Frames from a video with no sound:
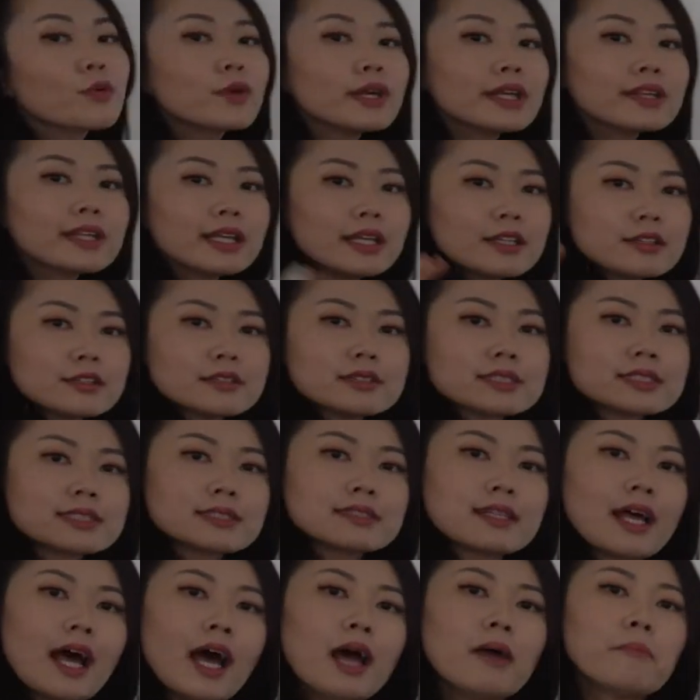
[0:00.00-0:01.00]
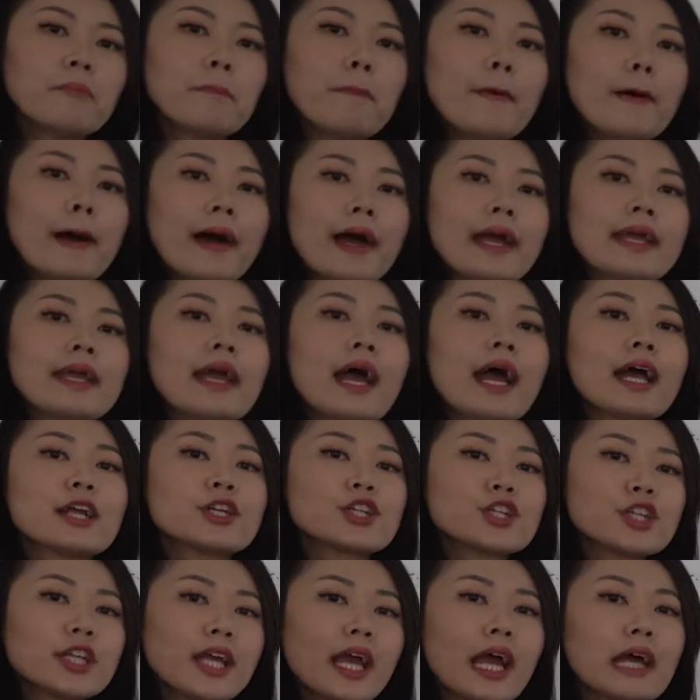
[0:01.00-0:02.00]
we need to start by
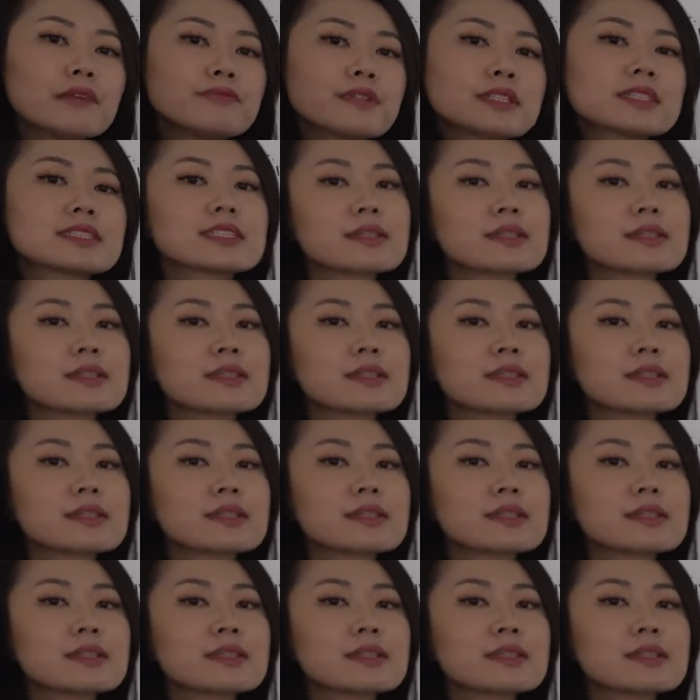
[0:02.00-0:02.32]
actually having